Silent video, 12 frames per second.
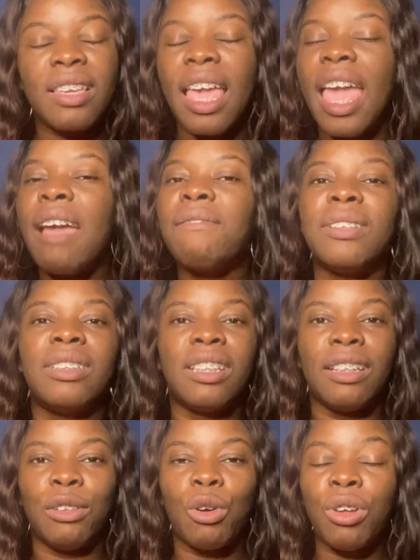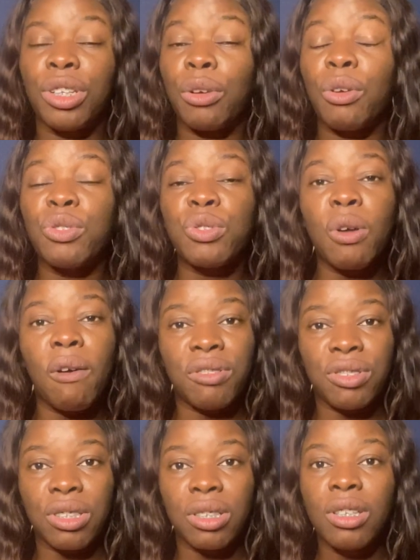everything on the consul
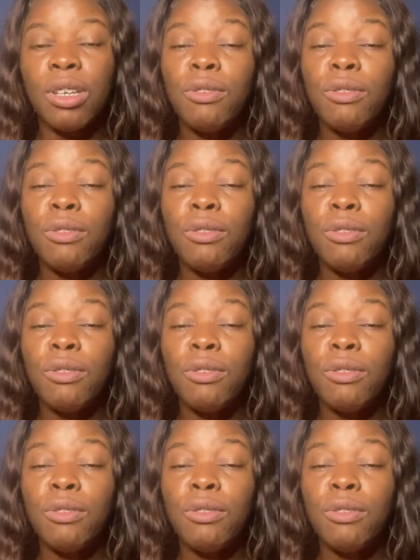officer